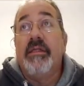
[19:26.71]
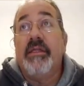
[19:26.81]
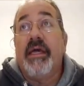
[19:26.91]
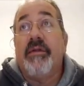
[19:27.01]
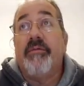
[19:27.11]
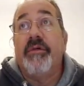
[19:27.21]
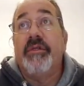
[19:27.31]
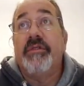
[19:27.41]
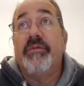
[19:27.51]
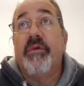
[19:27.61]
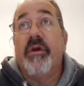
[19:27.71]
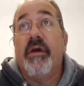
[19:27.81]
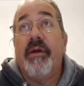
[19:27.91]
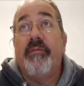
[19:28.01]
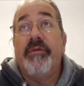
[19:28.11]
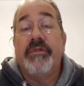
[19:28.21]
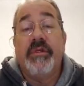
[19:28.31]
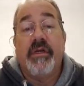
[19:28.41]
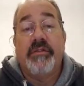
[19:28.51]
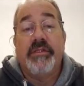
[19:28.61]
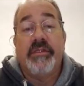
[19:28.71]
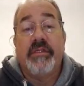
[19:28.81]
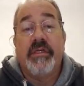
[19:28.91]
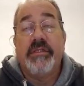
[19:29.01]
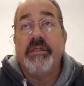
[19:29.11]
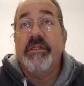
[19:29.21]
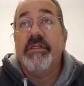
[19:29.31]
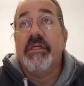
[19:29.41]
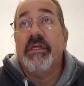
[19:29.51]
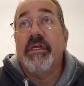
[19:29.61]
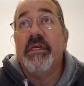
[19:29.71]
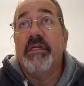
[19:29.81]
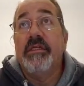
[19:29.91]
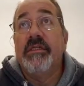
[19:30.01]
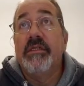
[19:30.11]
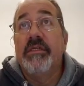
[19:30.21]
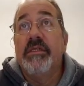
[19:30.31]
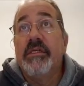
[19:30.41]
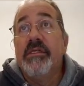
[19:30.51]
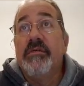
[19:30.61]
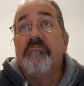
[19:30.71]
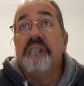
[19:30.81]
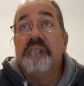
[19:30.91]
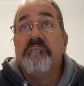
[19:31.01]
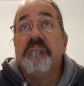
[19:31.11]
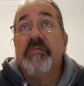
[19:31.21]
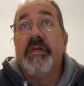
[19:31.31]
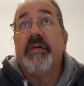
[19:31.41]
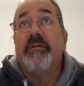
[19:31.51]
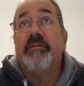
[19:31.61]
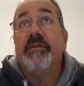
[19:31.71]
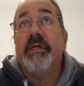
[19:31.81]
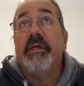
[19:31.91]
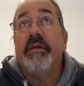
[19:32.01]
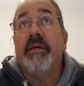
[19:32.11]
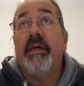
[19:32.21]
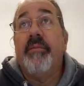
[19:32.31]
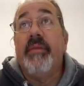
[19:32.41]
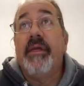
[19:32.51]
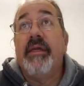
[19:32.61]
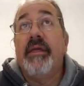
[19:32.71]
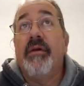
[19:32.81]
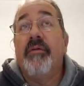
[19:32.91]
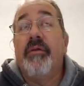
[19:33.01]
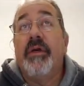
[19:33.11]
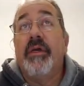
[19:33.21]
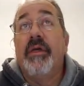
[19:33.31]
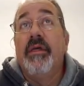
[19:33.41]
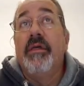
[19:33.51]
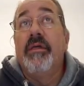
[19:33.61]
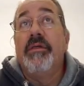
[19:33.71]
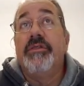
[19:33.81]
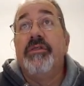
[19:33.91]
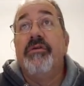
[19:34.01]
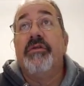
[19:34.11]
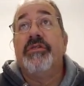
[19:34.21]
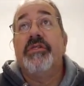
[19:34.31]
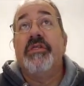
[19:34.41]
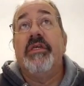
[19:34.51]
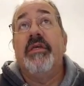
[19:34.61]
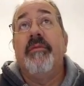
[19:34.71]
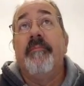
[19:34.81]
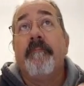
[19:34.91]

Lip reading: That was where I'm using artistic license, and I'm making it work, because you can see